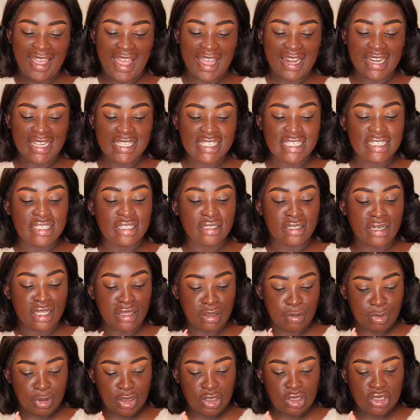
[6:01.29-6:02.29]
And this is another
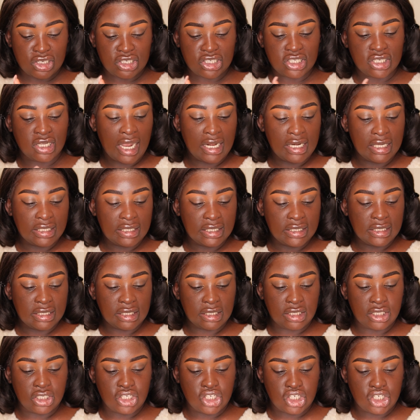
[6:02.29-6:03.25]
blush, and this is in the